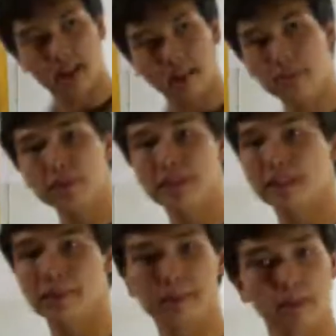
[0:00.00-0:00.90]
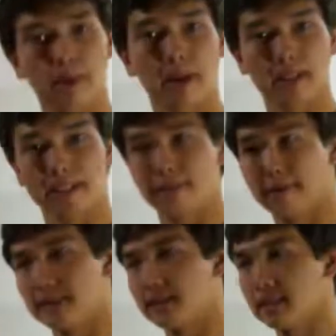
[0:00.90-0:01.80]
The immune system is the body's
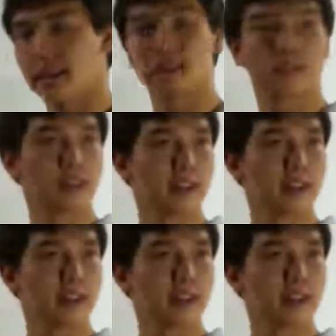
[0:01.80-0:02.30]
defense against